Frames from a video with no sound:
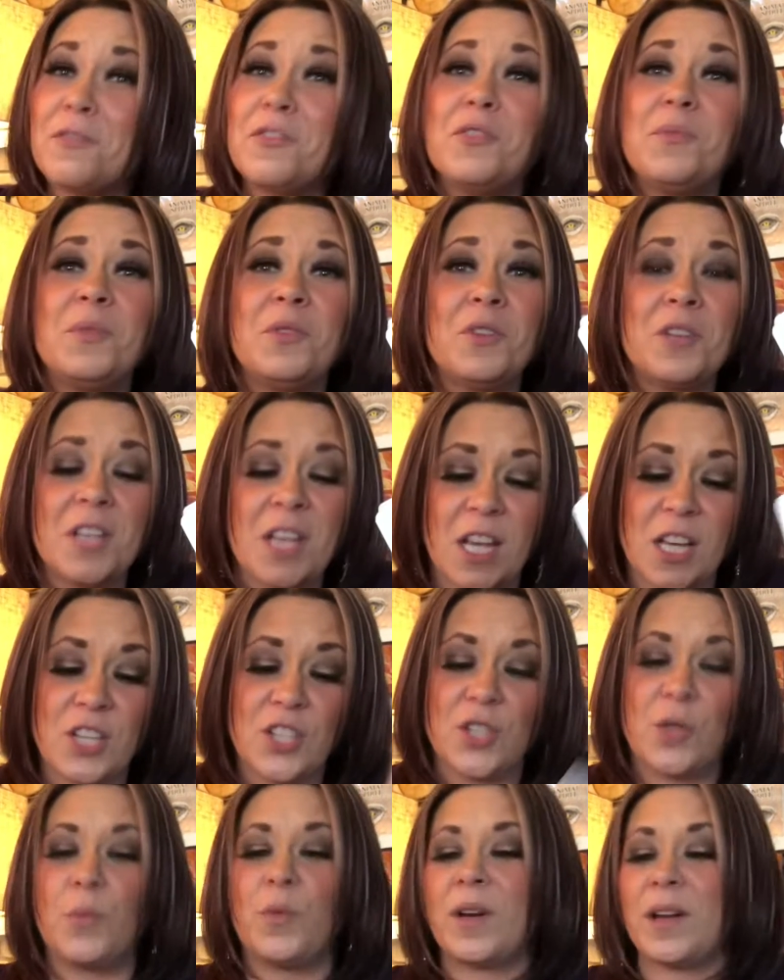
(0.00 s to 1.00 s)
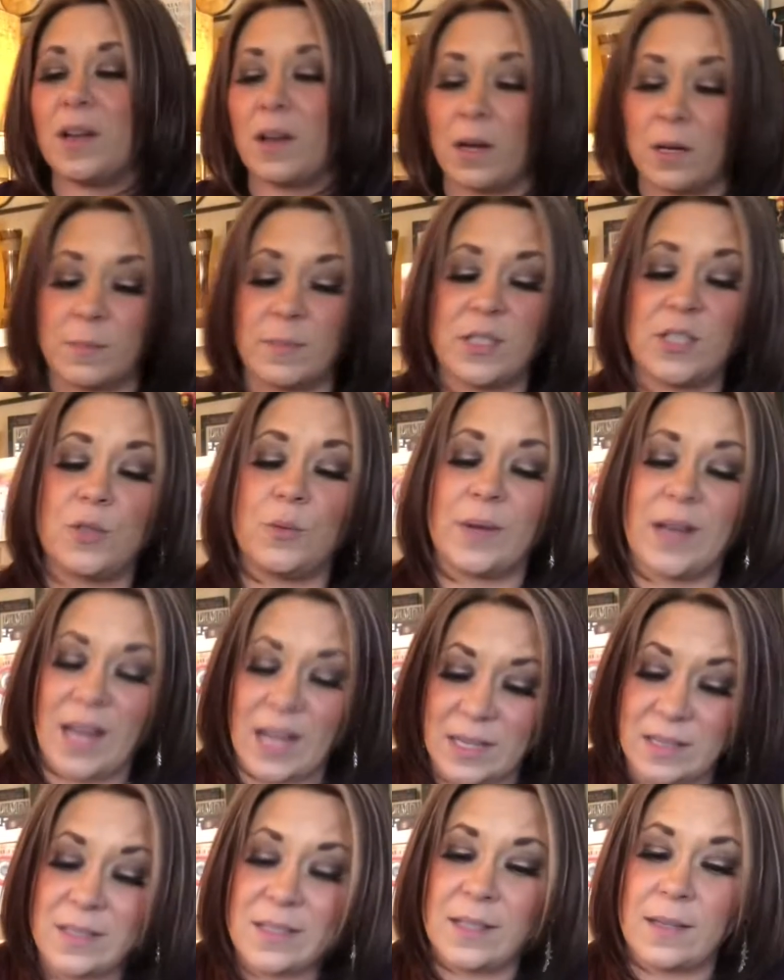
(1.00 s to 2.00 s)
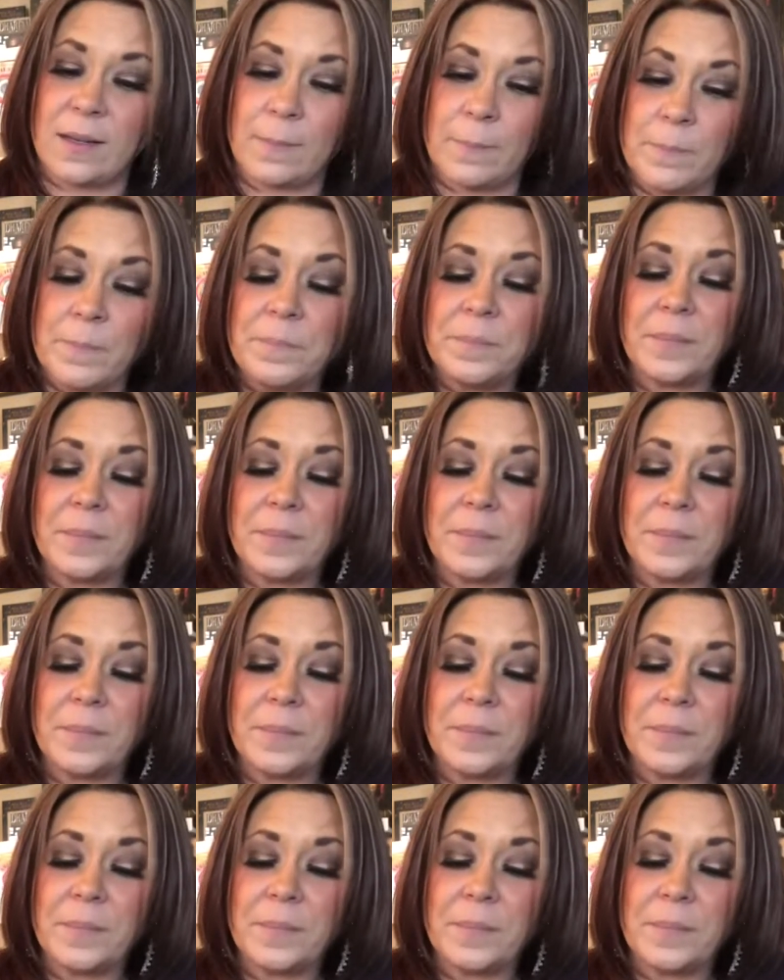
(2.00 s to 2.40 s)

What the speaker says: communication when it comes to an ending.